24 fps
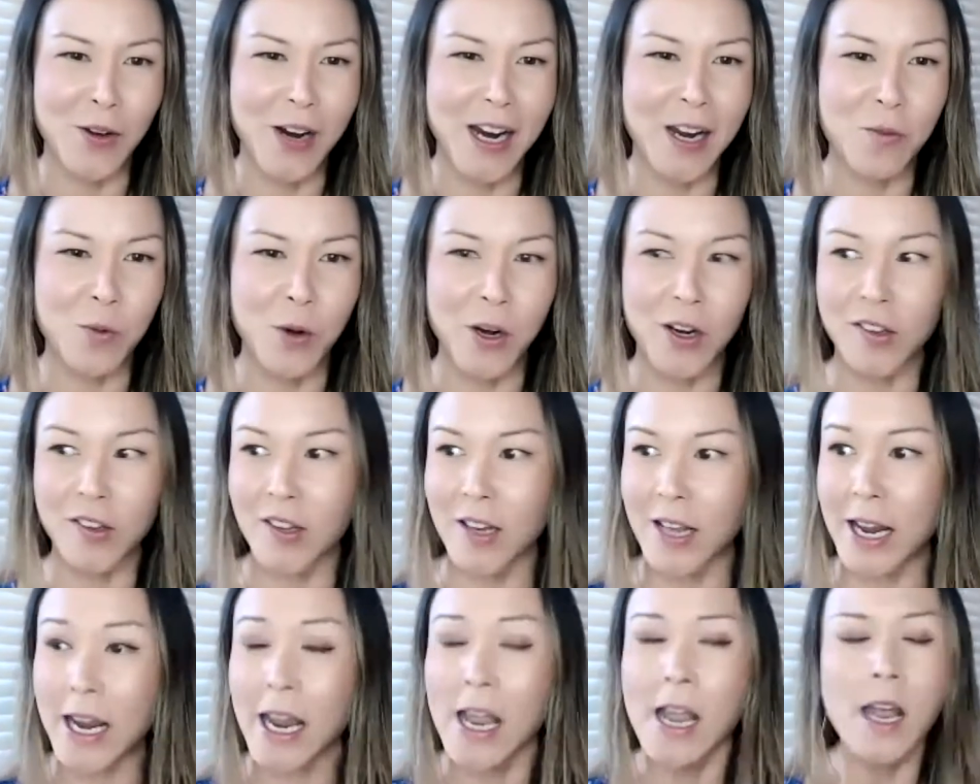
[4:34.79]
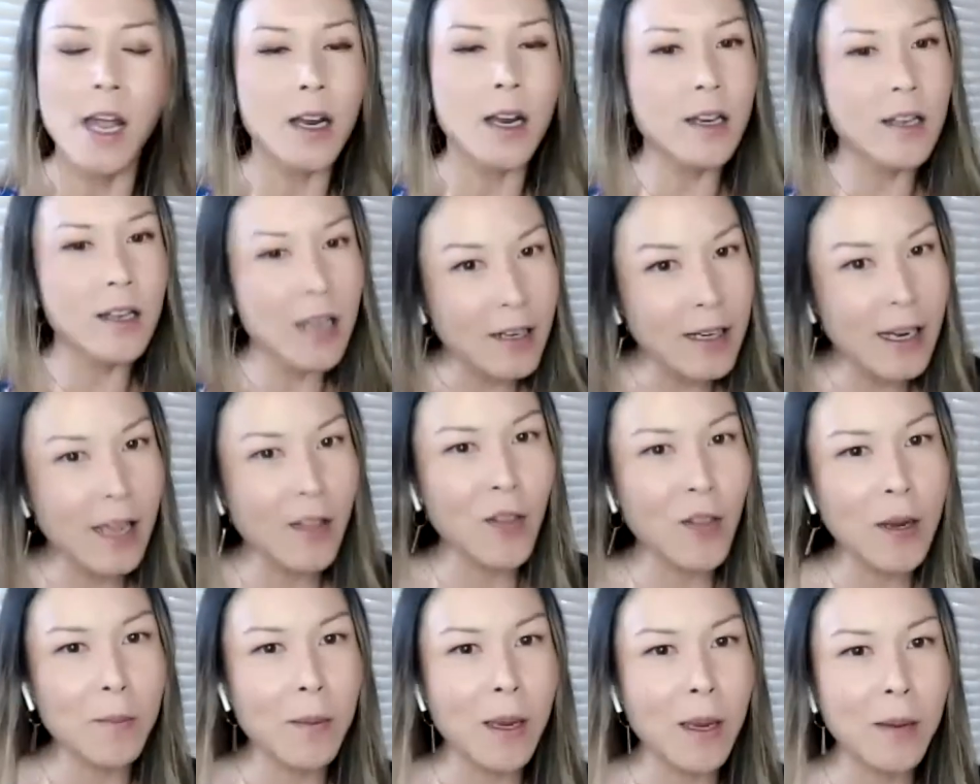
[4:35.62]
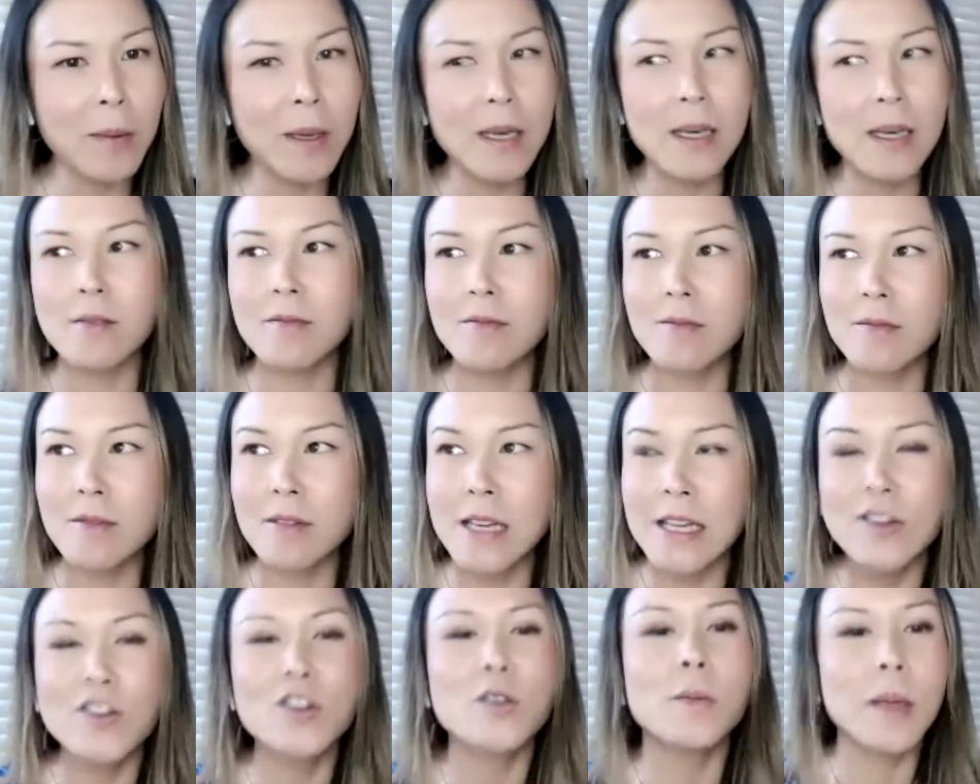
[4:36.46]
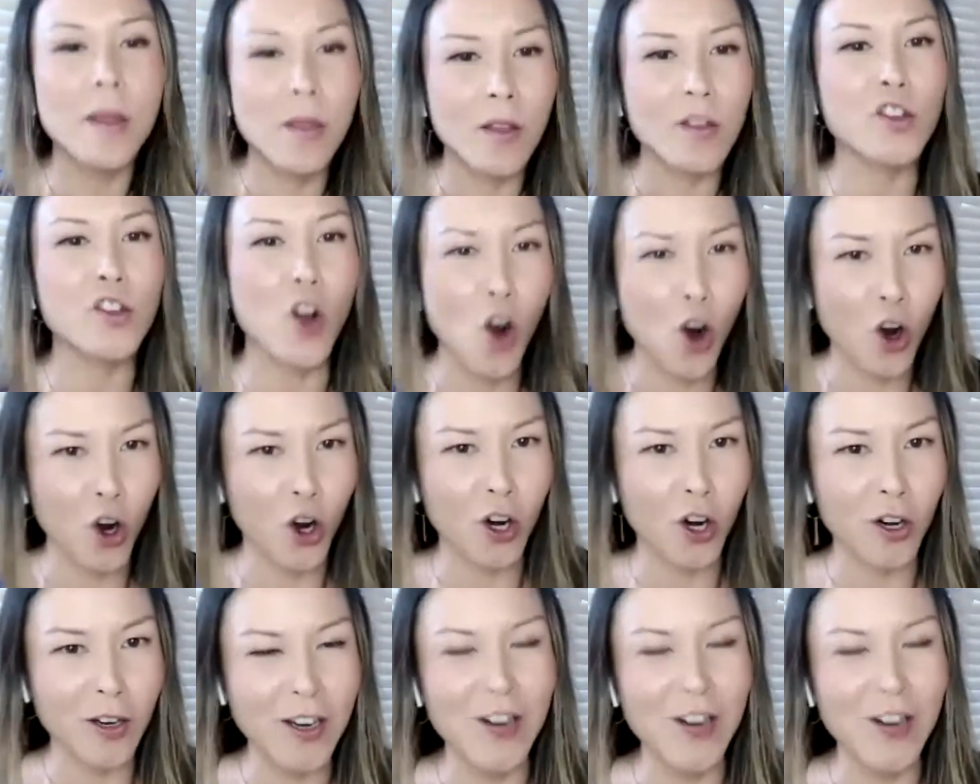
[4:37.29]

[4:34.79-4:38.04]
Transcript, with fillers: right? Where it's like nothing maybe needs to be this hard,